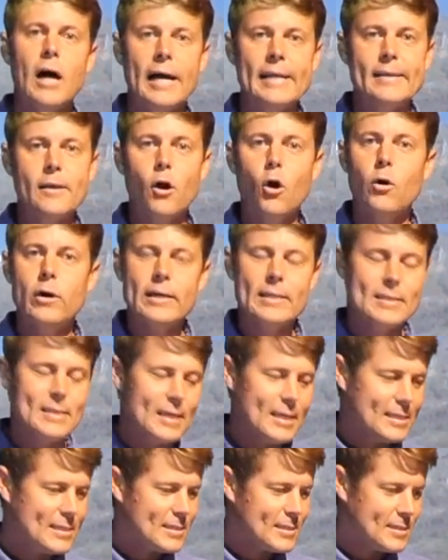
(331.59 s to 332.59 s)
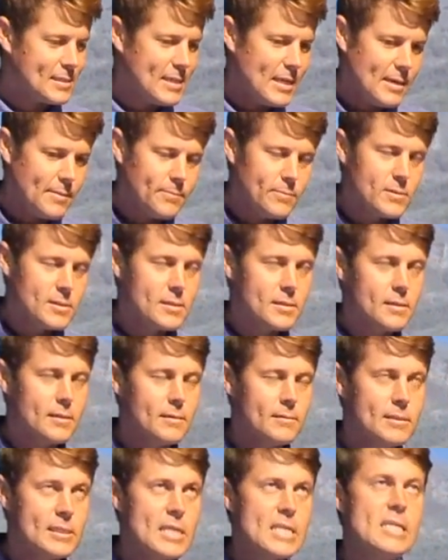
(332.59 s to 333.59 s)
I know it seems
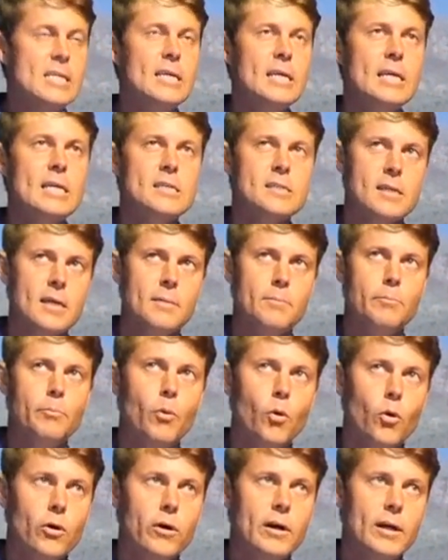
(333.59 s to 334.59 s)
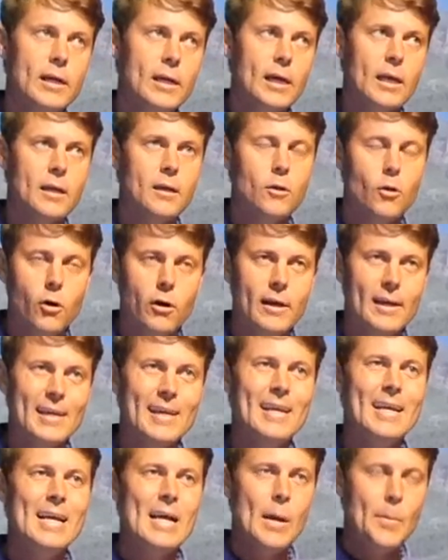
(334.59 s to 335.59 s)
tedious and boring and annoying,